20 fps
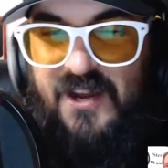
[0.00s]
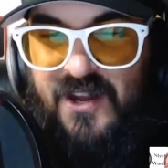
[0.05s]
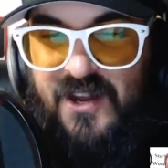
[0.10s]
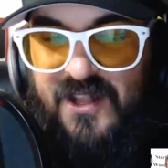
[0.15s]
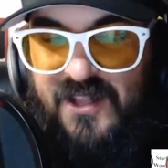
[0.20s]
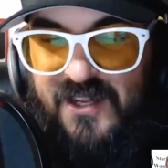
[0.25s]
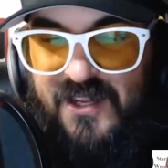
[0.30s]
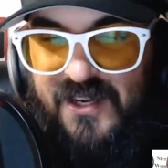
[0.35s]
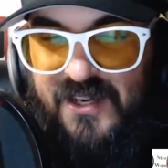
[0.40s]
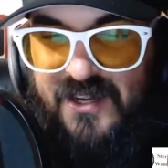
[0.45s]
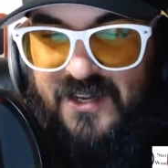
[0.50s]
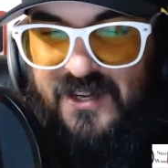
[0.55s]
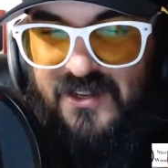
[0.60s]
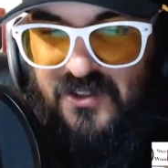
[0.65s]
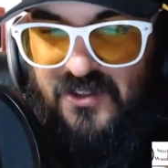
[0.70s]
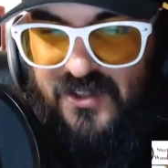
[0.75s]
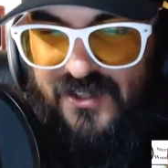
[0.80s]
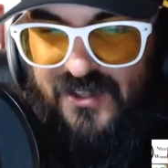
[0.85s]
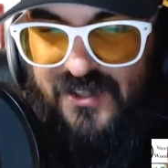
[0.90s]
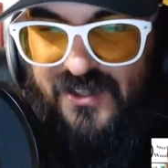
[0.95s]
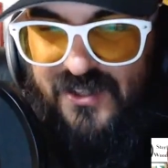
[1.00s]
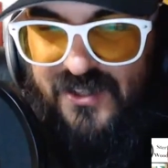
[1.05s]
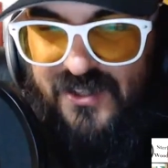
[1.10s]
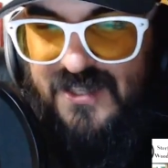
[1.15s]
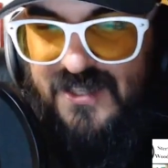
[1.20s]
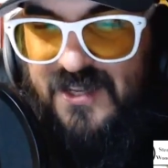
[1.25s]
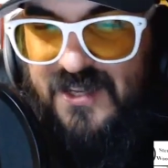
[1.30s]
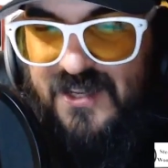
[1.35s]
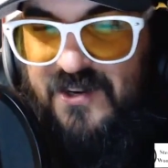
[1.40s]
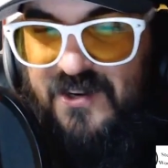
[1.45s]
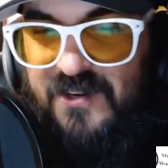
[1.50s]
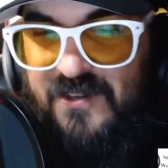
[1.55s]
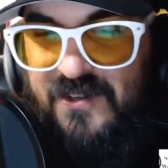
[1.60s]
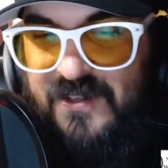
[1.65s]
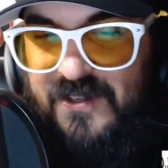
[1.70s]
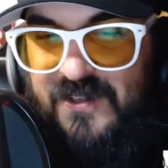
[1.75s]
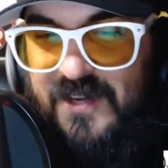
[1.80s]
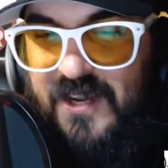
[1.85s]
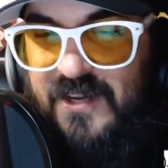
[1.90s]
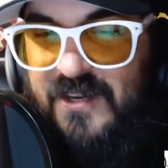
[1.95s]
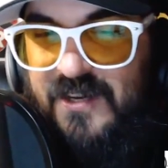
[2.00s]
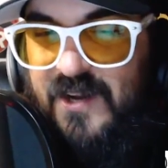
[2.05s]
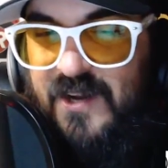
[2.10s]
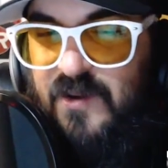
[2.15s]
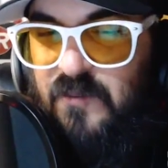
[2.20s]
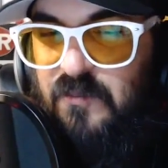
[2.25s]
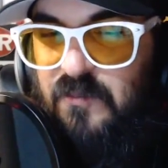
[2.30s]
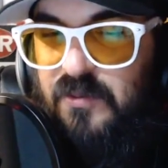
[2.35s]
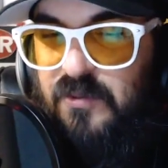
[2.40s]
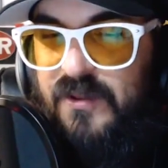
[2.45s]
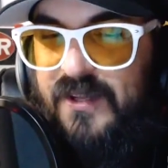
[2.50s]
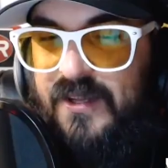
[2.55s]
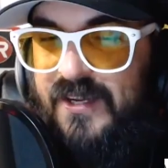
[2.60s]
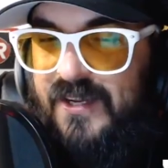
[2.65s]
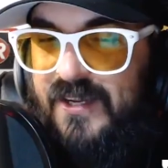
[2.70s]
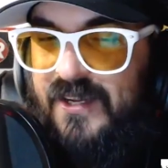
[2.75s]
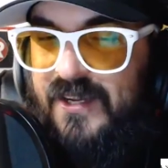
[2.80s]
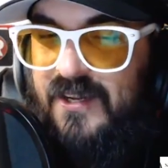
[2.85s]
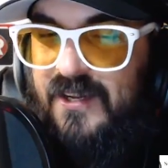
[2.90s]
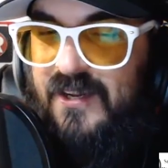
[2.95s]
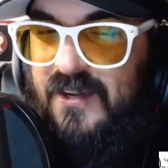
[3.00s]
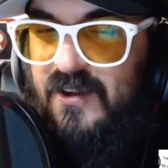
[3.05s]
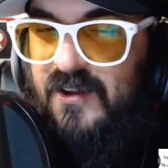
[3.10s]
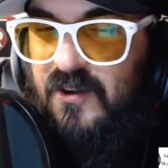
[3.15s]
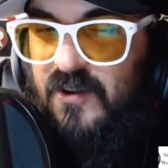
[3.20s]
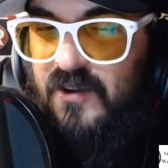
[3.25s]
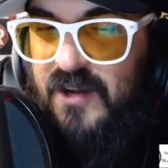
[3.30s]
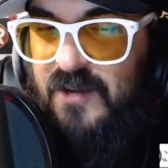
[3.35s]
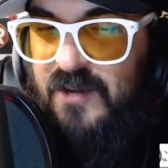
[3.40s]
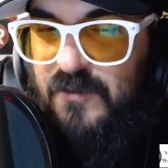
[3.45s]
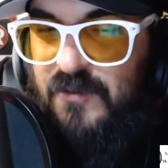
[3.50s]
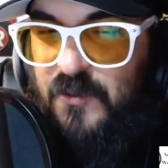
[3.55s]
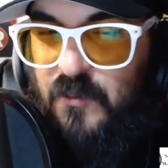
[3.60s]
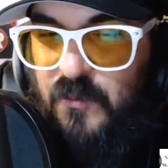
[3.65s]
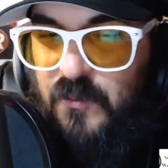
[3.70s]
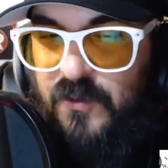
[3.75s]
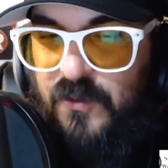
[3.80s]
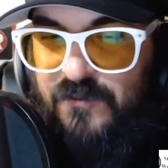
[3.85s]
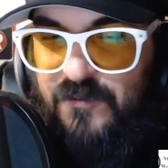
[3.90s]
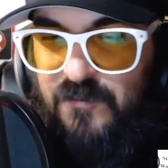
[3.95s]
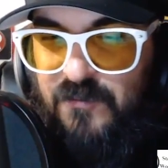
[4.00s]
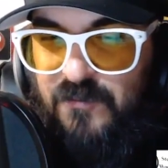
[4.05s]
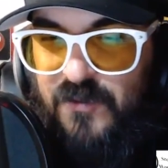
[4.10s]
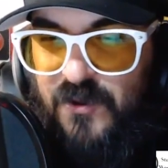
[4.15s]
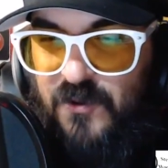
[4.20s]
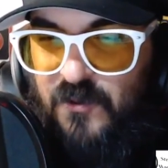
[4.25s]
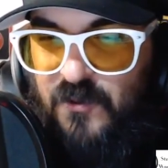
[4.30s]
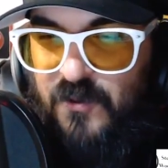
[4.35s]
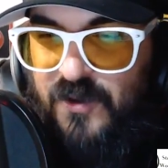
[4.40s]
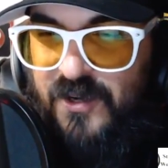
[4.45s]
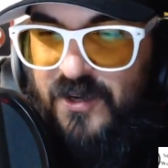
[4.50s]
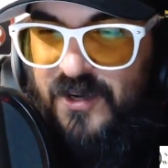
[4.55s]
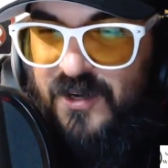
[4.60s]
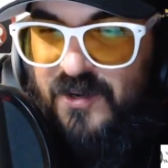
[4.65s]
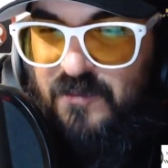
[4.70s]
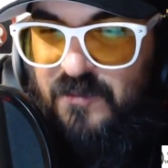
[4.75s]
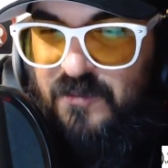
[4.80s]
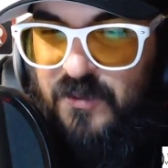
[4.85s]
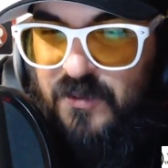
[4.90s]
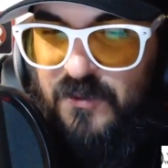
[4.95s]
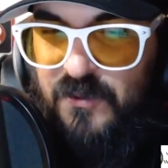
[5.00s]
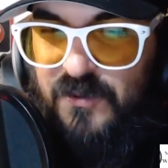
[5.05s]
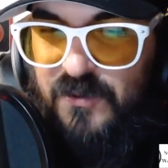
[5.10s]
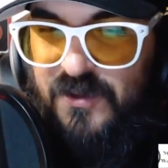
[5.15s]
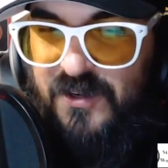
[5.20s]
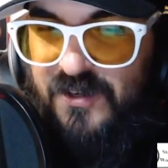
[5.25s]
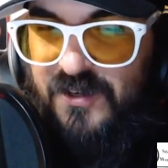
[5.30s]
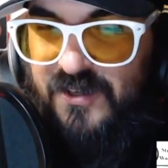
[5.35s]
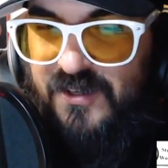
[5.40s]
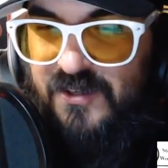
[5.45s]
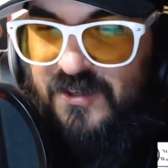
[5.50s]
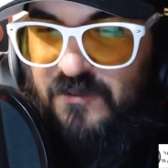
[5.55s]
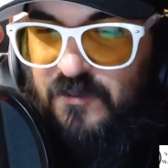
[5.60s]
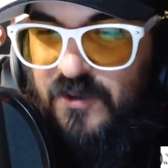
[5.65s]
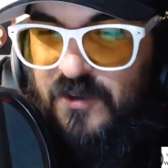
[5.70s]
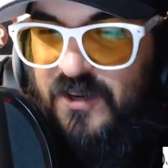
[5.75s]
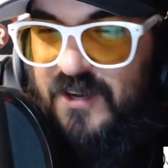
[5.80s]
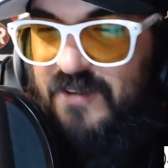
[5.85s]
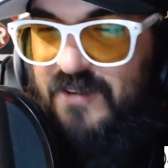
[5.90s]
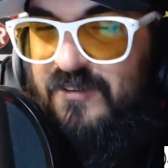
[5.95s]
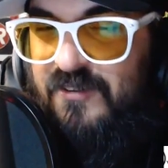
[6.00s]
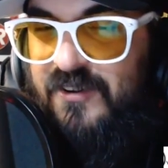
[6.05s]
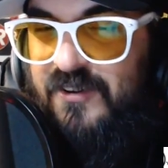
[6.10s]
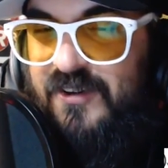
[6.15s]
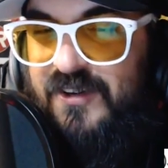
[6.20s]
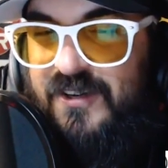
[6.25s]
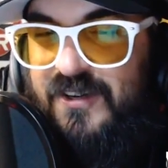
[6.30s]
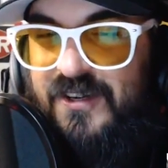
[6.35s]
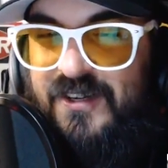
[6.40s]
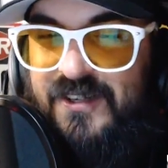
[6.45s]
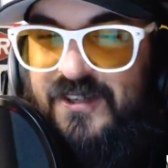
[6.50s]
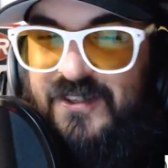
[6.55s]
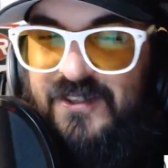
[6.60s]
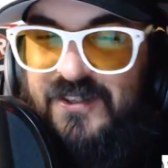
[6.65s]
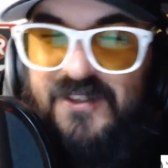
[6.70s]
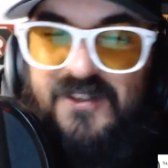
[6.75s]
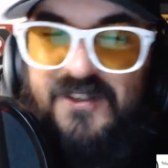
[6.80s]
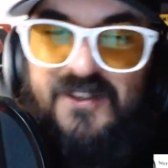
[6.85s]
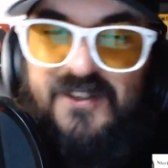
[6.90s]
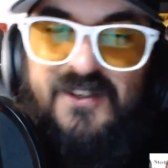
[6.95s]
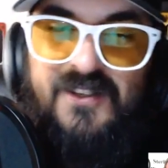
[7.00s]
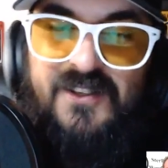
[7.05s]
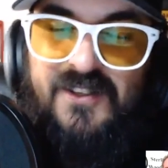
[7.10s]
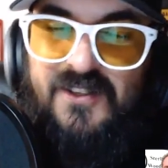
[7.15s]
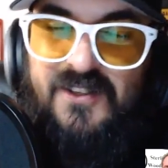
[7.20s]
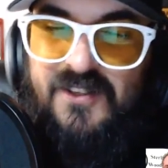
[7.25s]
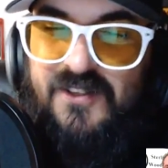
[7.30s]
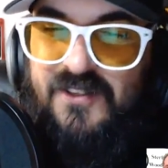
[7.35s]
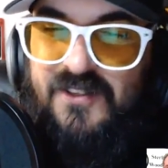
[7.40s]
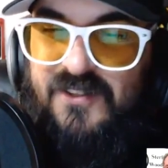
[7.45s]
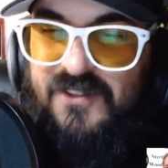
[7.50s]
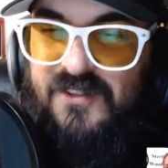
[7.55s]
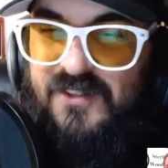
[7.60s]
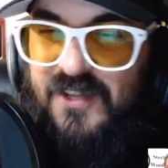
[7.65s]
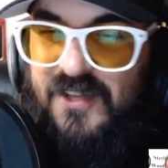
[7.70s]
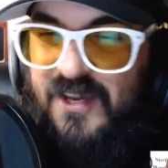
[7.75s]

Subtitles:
like how you like to sit there and downplay. Oh, I'm no one from nowhere and podunk and whatever. And yeah,